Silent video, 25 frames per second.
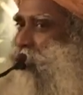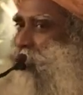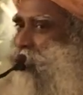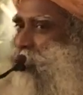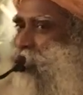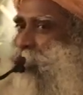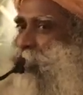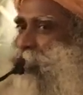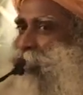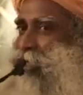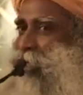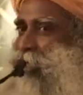of
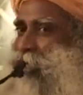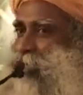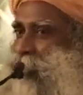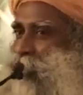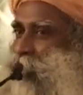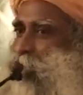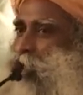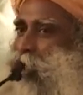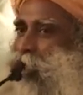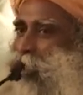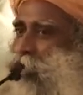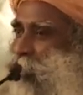data has
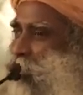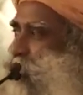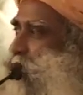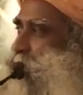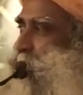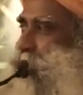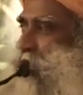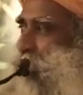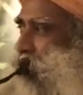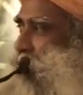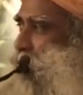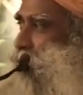gone into
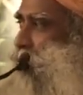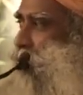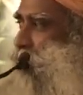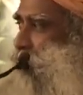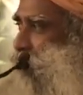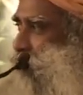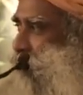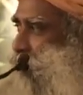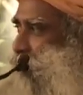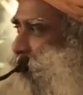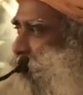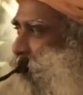your mind.
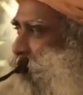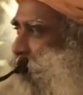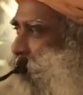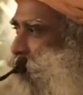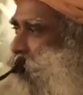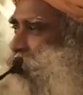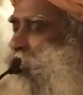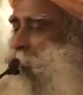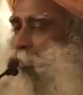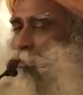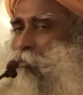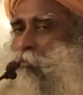
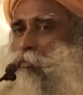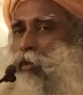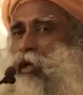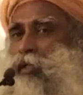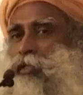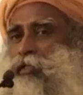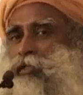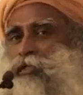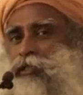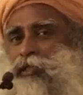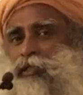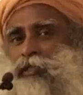
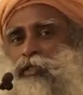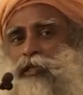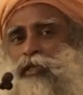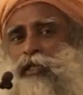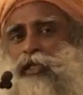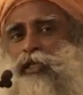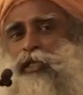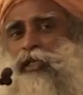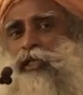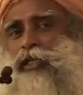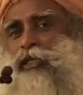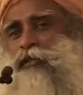But
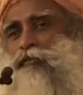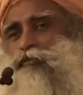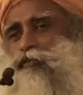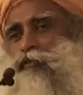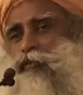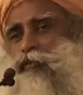if